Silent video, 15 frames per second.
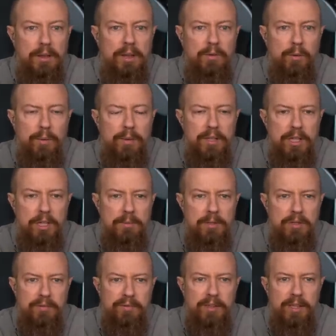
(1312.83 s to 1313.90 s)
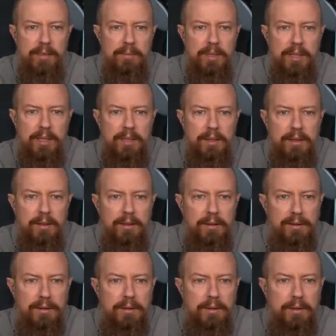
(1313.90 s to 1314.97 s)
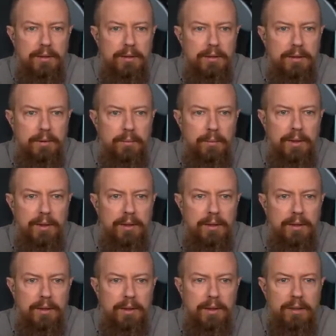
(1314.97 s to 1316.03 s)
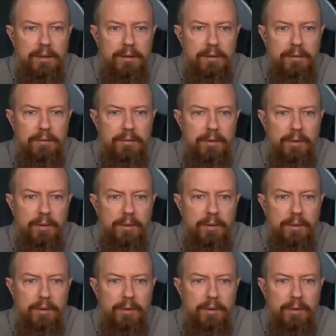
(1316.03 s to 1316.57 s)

love it when the comments go flying by where'd it go?